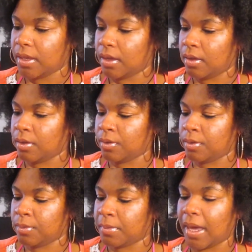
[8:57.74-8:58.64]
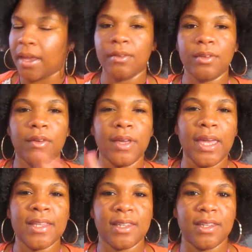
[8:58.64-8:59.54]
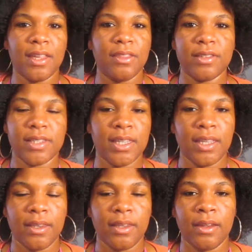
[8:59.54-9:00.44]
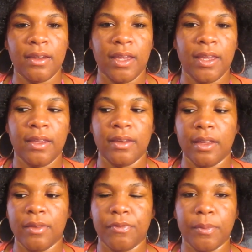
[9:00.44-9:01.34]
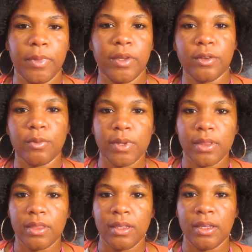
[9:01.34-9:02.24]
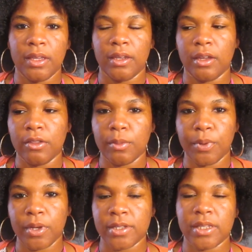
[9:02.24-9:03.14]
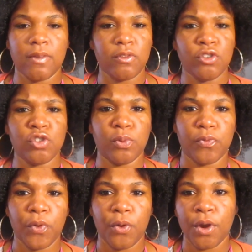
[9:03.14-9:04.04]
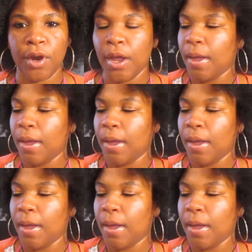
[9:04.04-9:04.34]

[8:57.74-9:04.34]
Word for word: um, I don't know it has another scent in there and I'm familiar with it in other products that I've used before